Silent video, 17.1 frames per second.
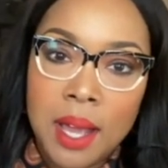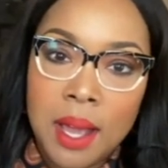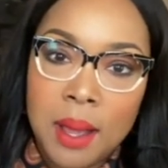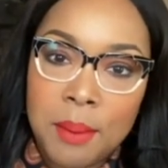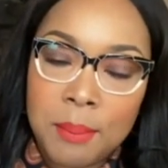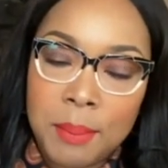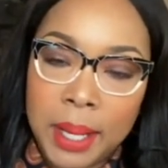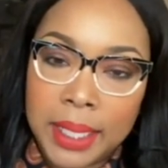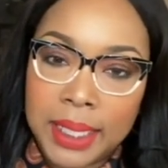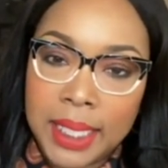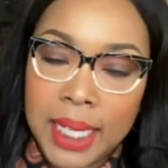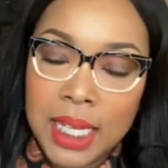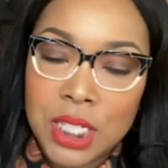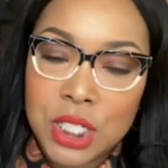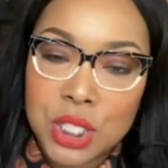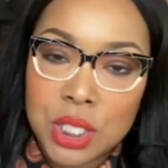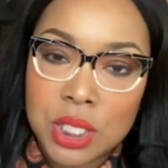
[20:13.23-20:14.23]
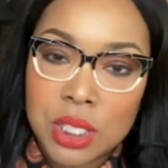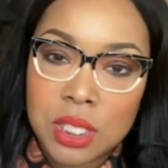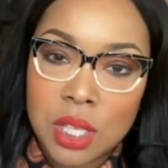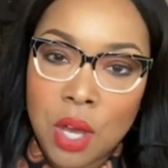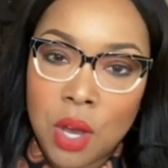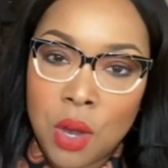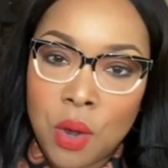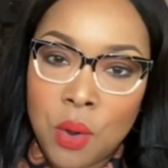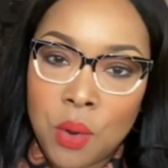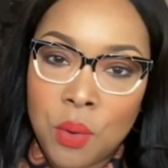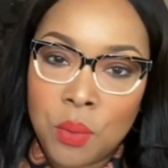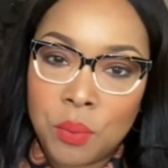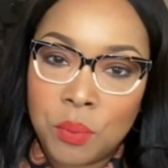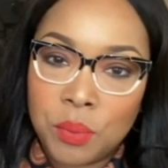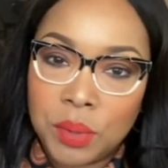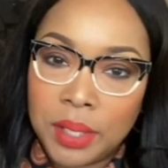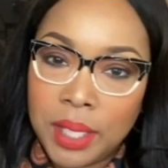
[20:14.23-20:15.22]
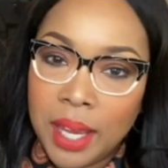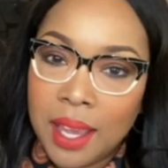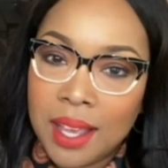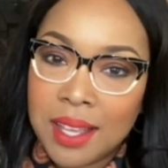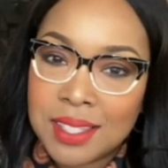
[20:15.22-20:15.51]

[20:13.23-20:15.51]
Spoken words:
my quiche. So yeah,